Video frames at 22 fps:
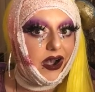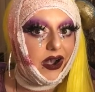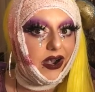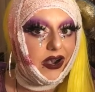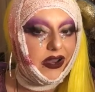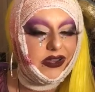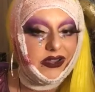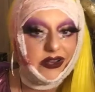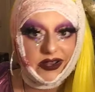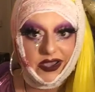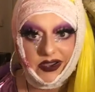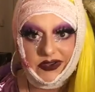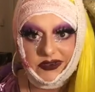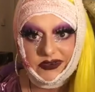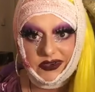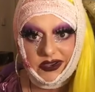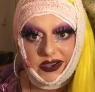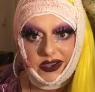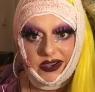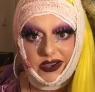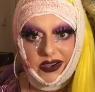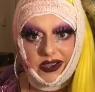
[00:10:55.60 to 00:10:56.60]
you know,
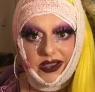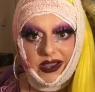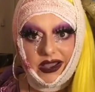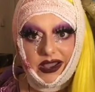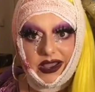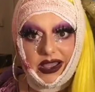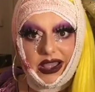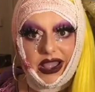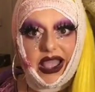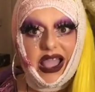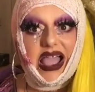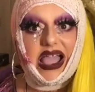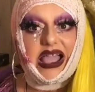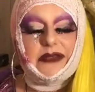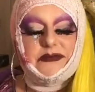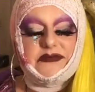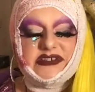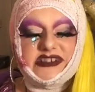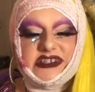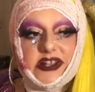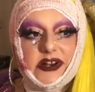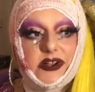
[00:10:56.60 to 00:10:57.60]

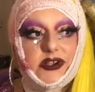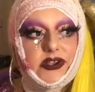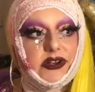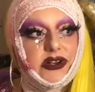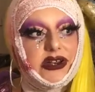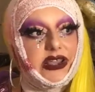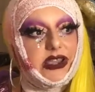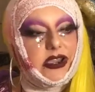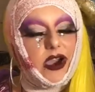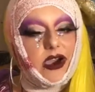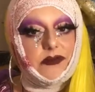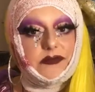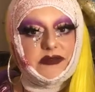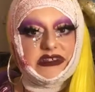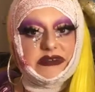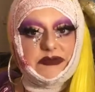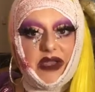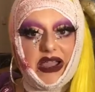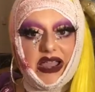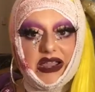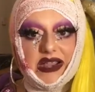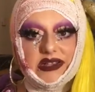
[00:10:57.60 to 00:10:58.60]
absolutely
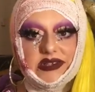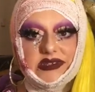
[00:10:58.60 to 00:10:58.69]
gobsmacked.